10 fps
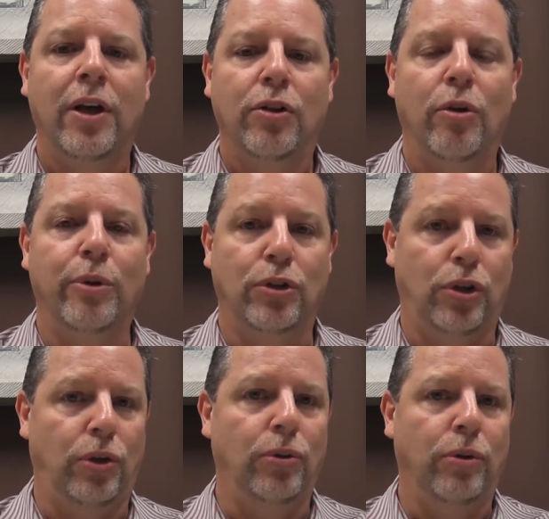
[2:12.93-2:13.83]
Number
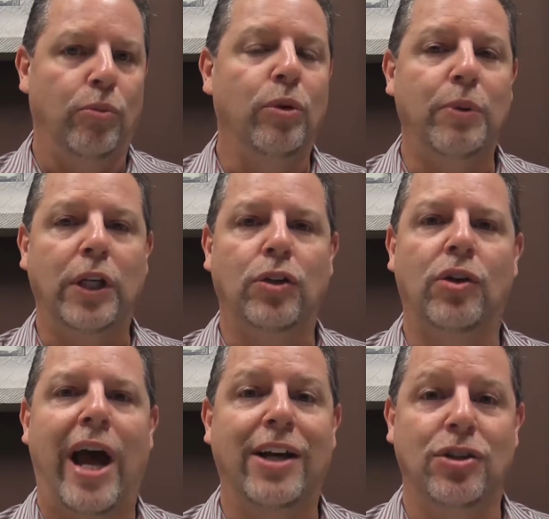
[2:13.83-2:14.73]
2 would be
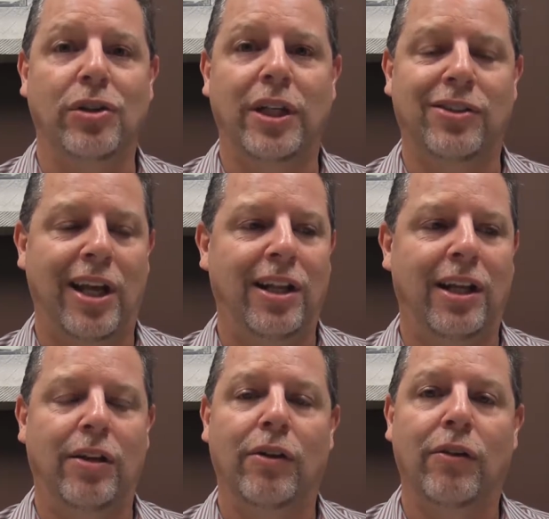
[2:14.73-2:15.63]
to actually send
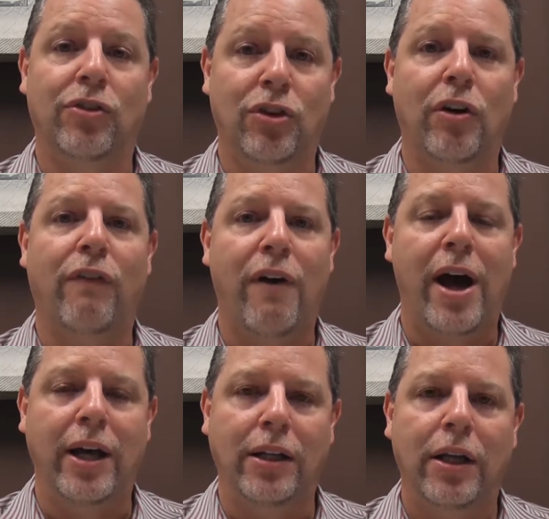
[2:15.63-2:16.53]
a
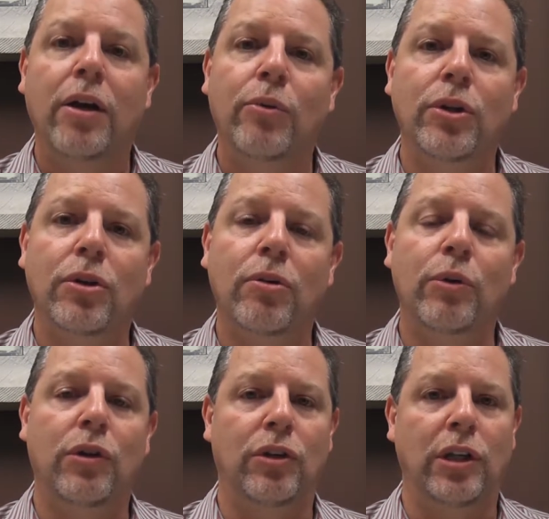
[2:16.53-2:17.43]
certified return
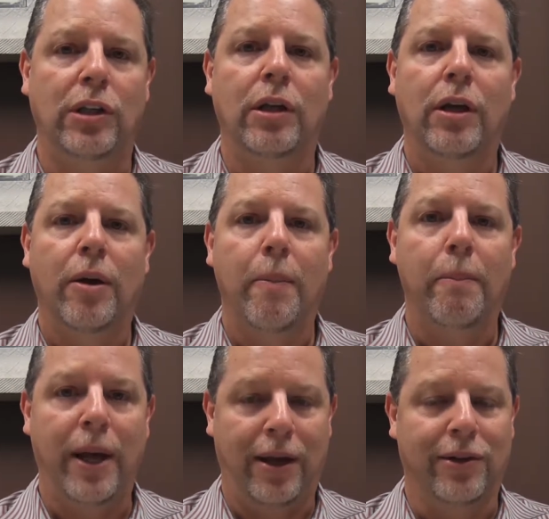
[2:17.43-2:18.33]
receipt
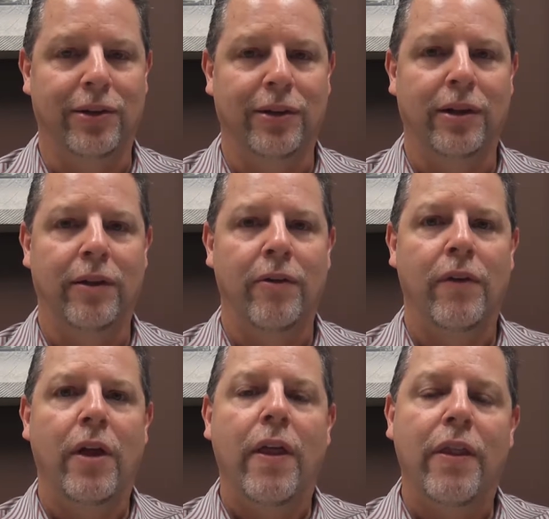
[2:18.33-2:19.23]
mail.
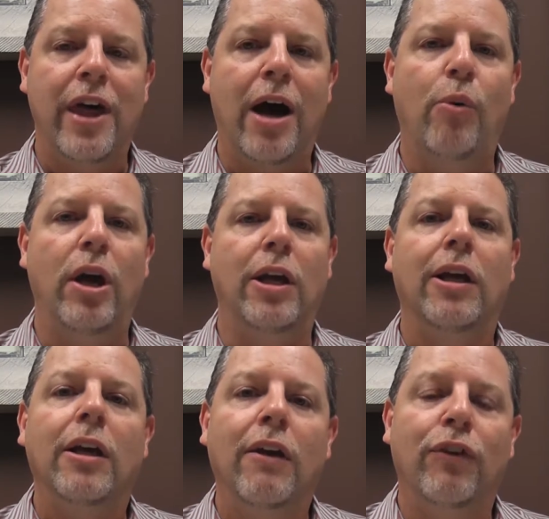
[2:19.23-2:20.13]
That
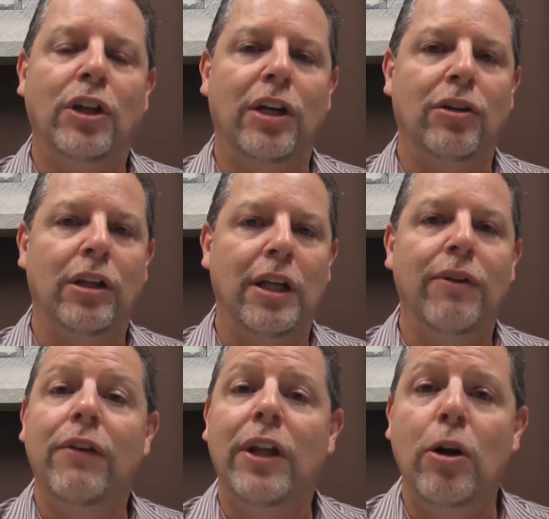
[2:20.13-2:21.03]
way,
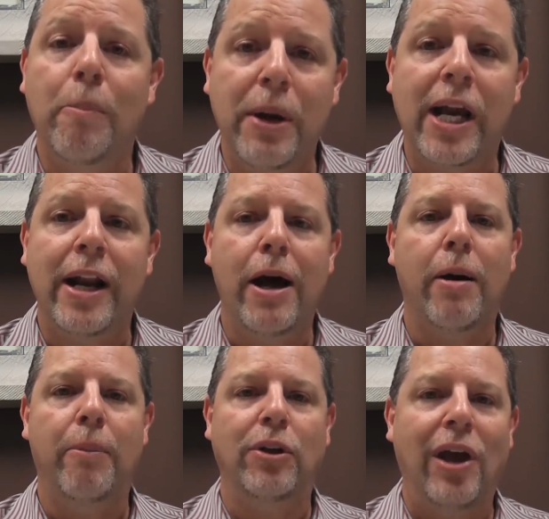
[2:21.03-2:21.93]
even if they don't pick it
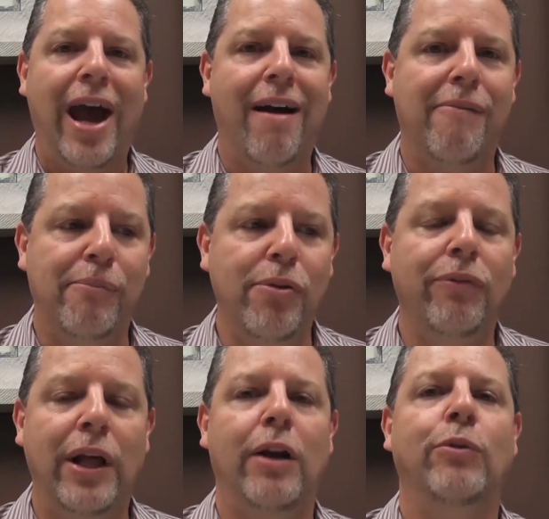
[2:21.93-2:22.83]
up, you have
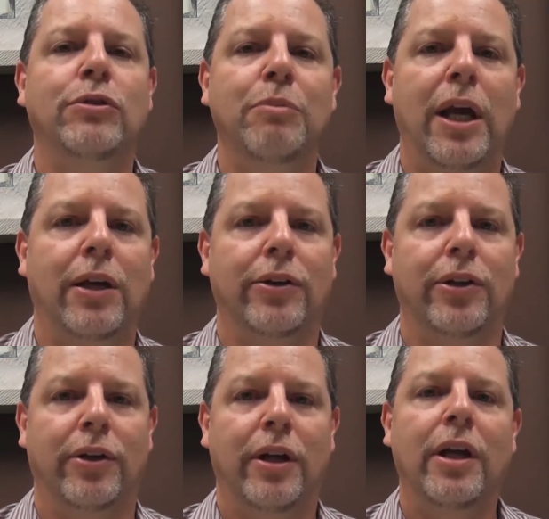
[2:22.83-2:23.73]
proof that it was
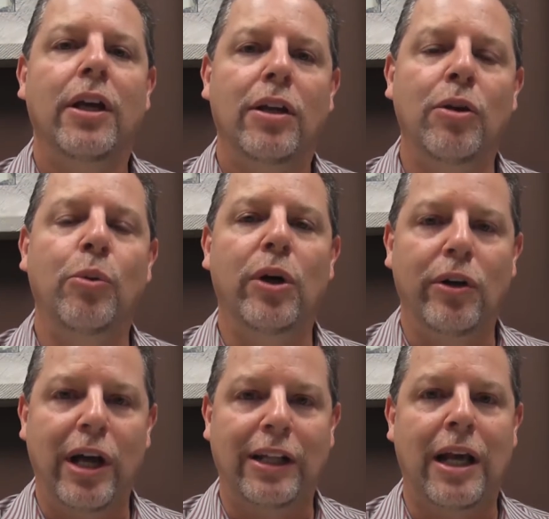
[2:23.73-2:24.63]
mailed. You will
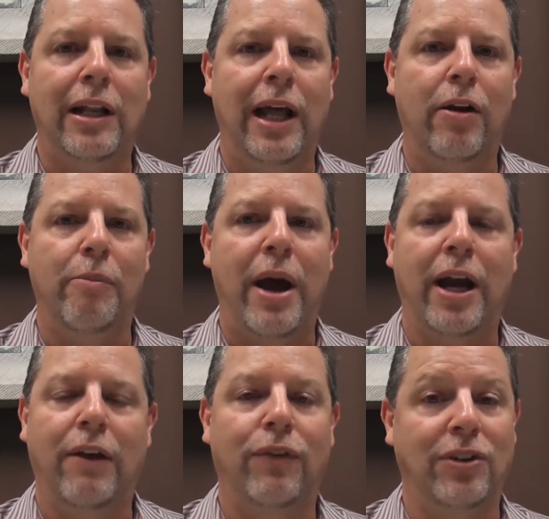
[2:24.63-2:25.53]
get that letter
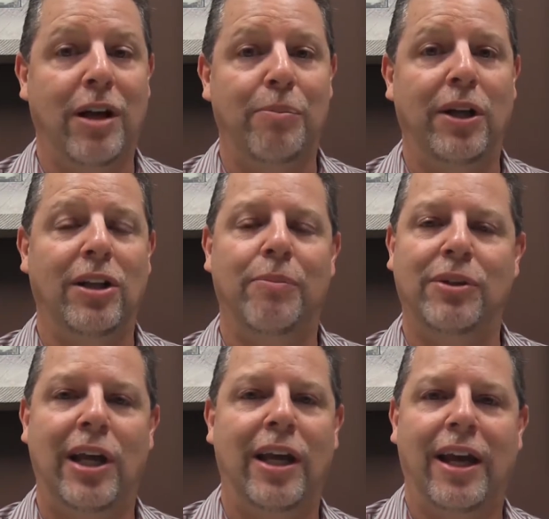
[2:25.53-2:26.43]
back if it's not picked up
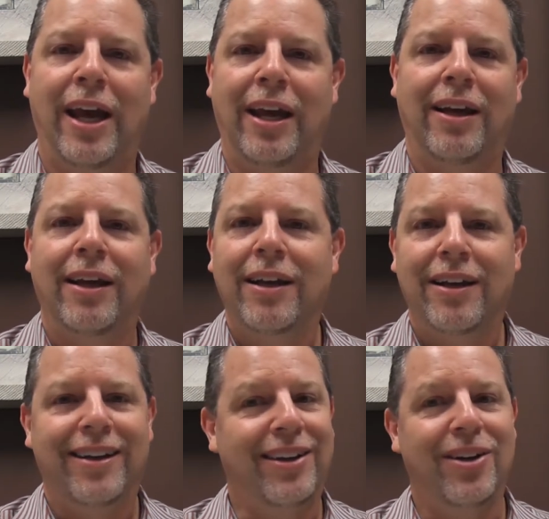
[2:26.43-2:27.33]
saying, hey,
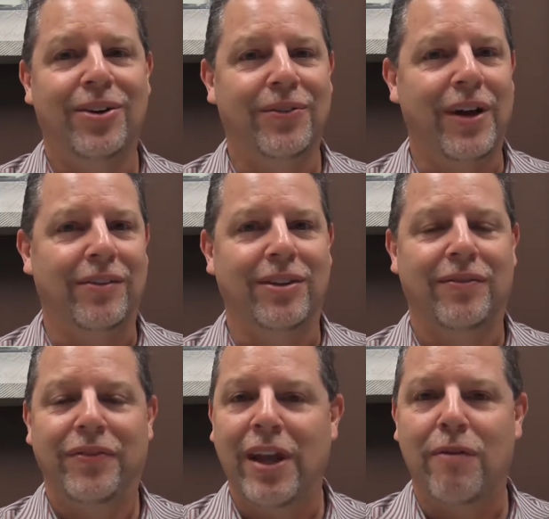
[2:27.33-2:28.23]

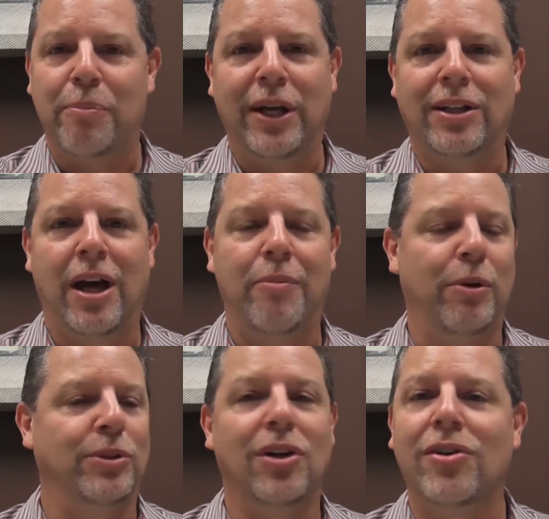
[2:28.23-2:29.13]
never picked up,
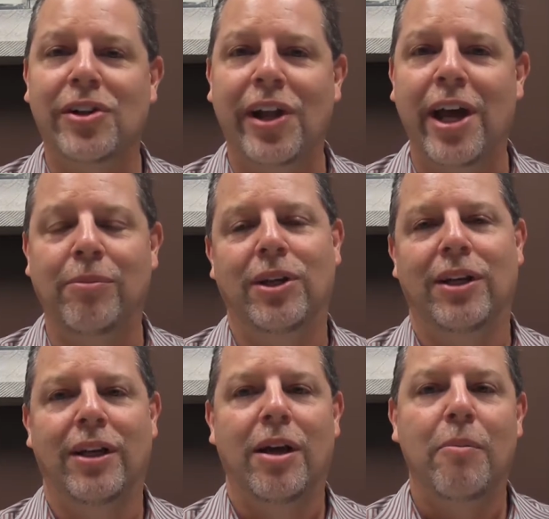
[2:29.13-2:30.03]
it was unclaimed,
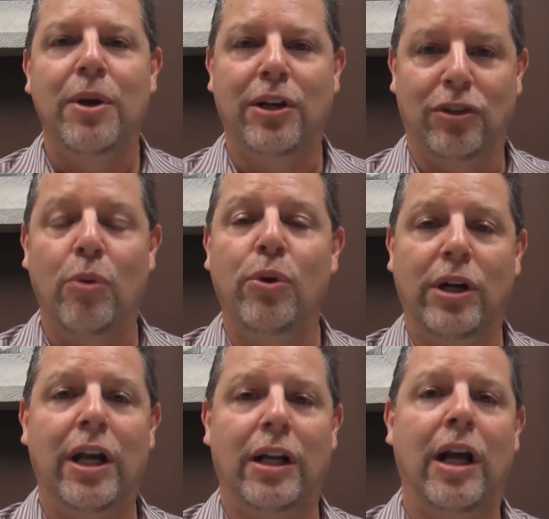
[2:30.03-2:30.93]
because they would
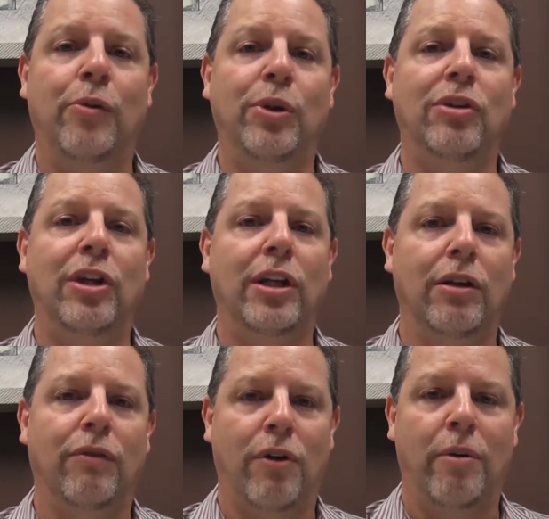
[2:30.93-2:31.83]
get a receipt
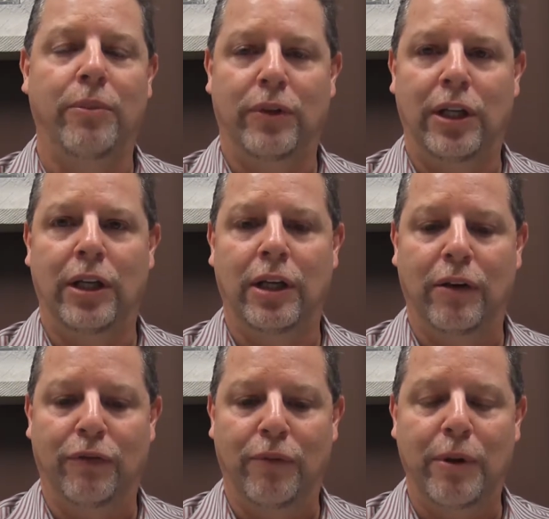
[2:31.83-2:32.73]
from
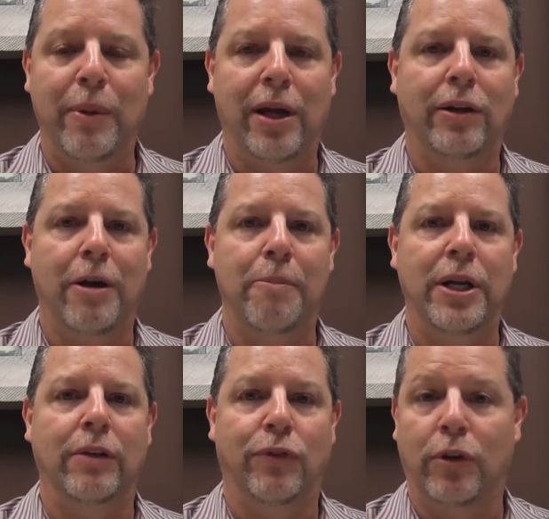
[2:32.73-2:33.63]
the mail
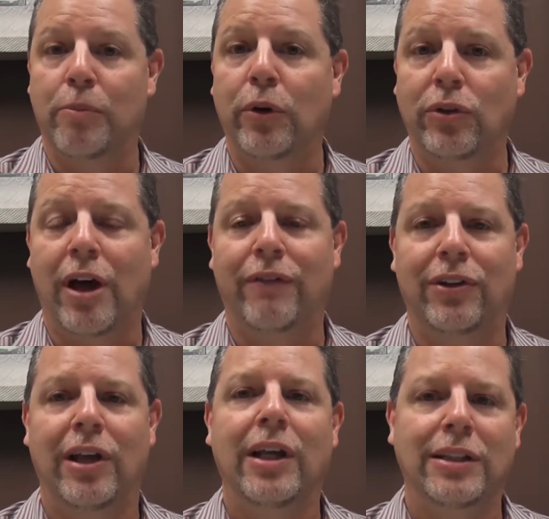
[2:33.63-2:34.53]
company for the post
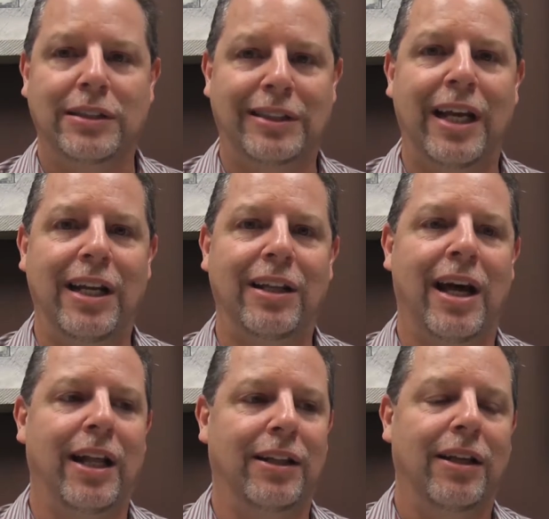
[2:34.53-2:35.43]
office stating
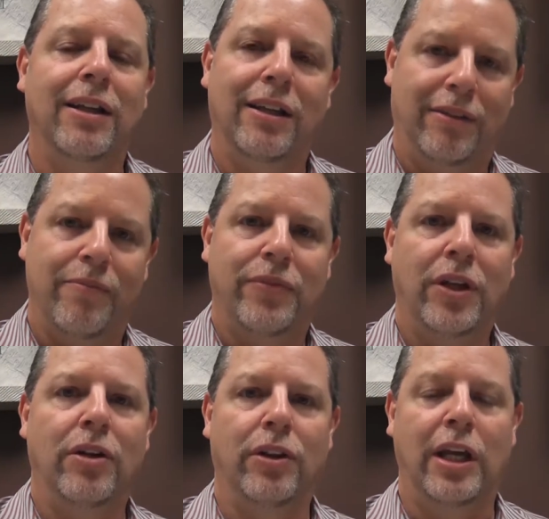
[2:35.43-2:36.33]
that
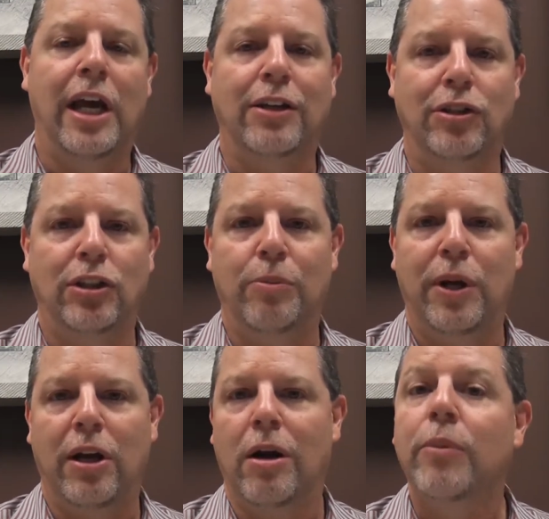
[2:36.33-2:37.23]
they actually did
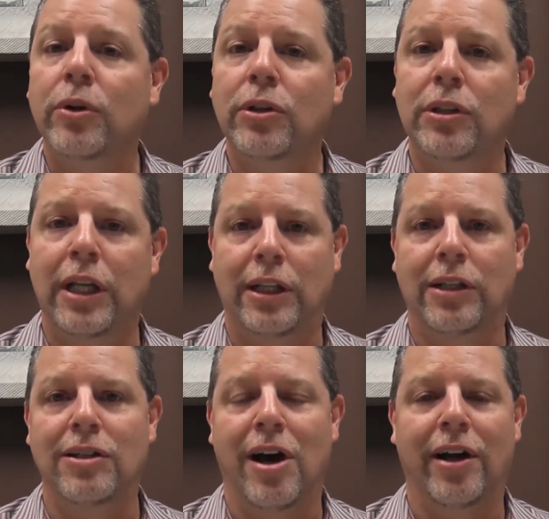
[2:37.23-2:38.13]
pick it up or they
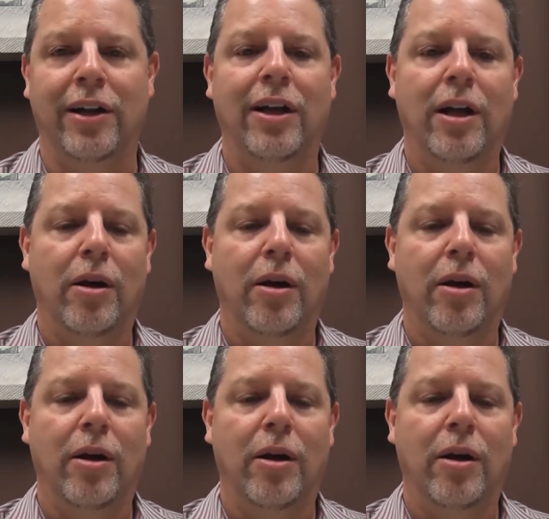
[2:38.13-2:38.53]
did not.